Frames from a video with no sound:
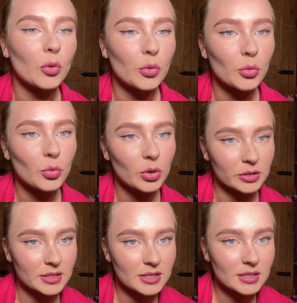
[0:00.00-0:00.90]

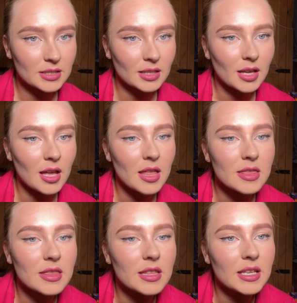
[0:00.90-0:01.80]
was
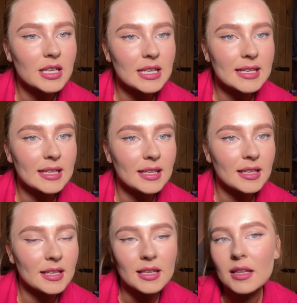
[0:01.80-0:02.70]

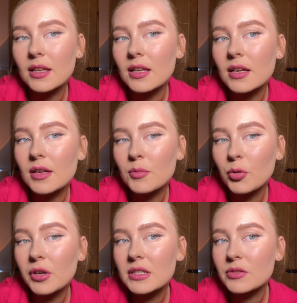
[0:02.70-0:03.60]
the
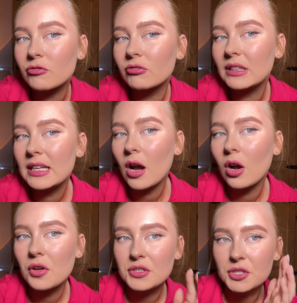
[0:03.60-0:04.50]
products were really
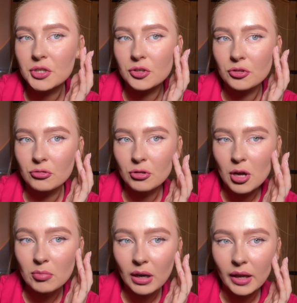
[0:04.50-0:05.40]
hard to
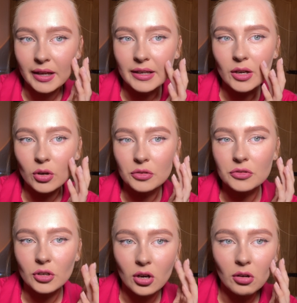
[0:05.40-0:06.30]
apply on
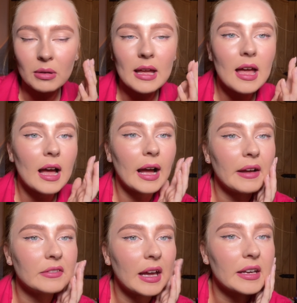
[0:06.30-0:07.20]
top. I
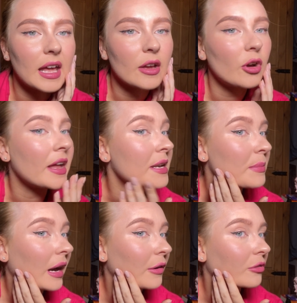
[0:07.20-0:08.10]
haven't got any
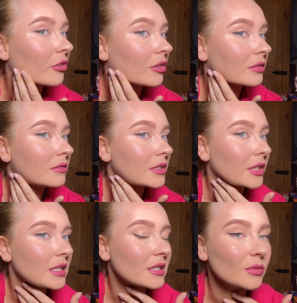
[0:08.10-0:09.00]
powder on, so
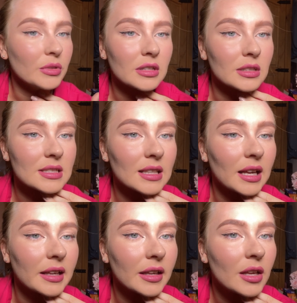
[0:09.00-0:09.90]
this is what it looks
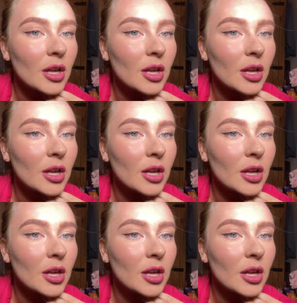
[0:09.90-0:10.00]
like